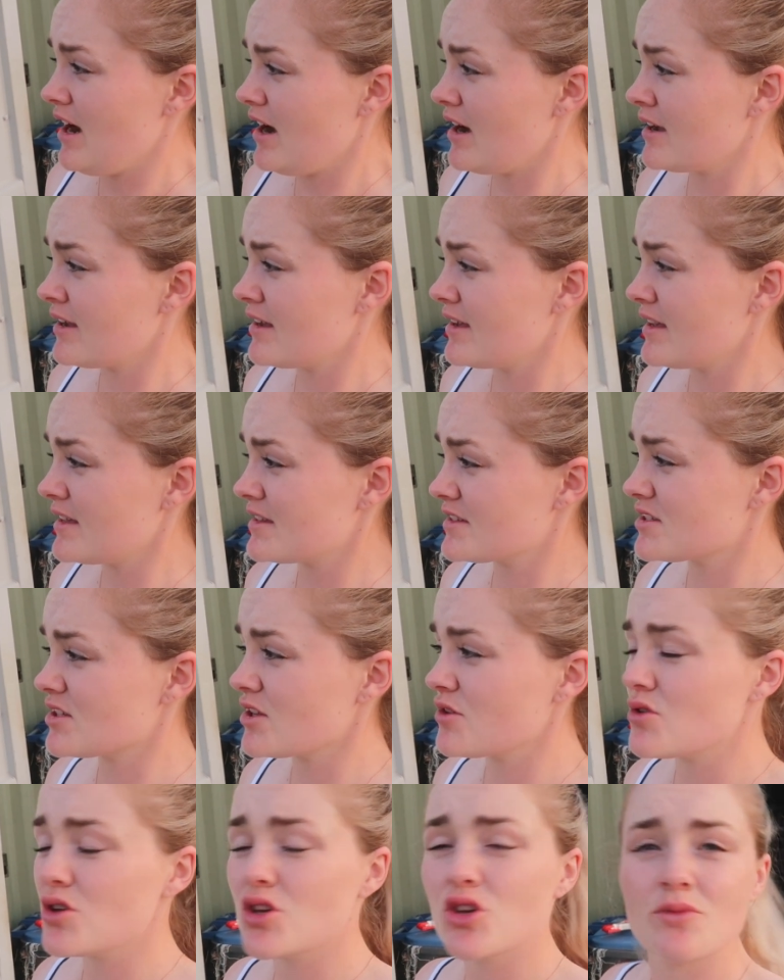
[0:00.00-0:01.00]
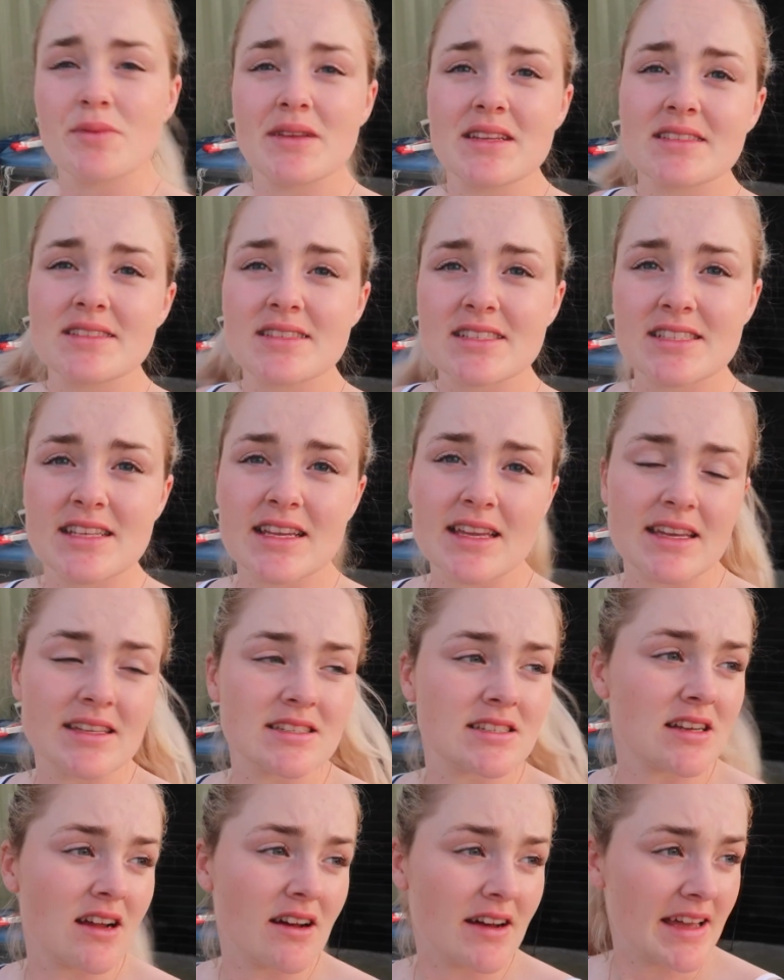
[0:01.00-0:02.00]
It's so humid and sticky
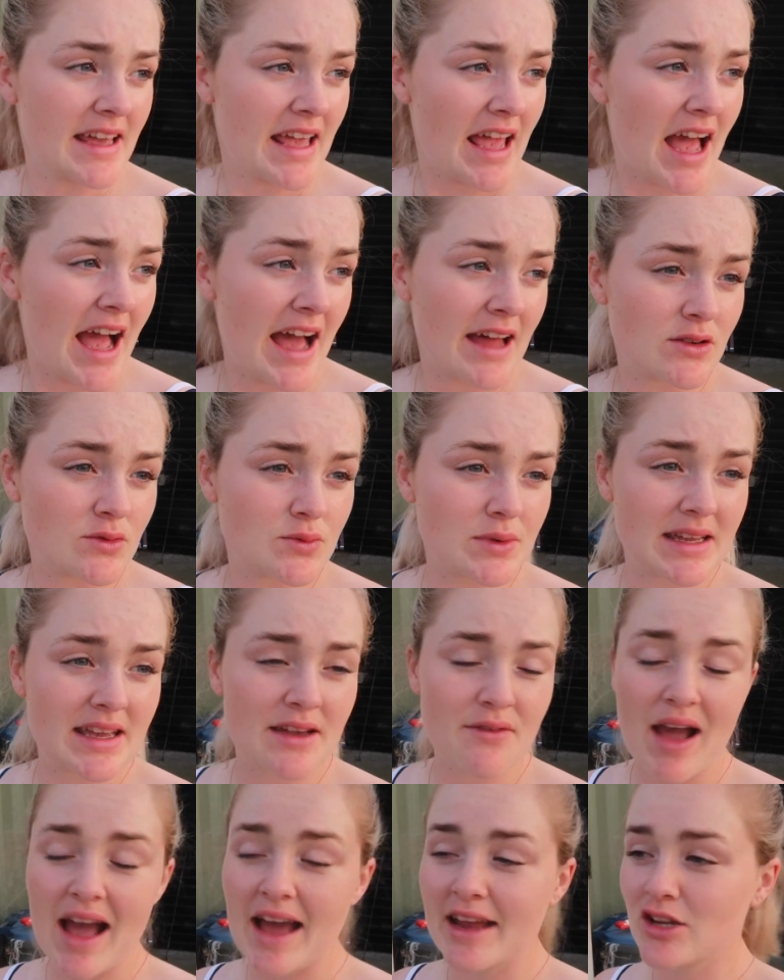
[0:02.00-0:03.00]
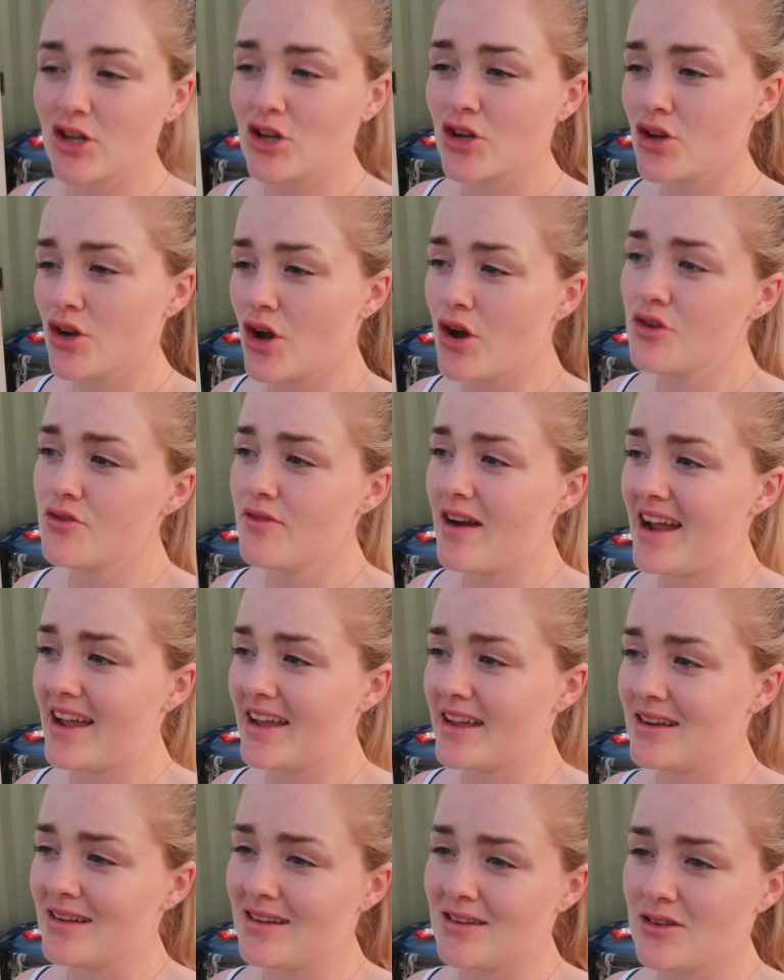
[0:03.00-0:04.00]
tonight, and we have had no
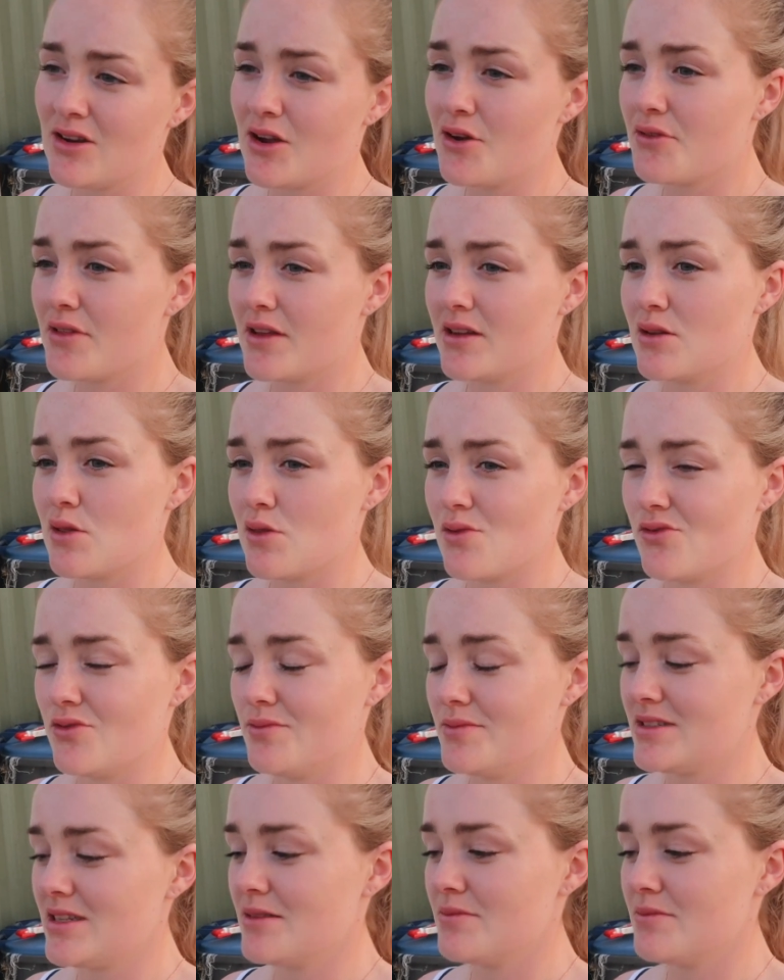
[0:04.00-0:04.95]
rain and no thunderstorms.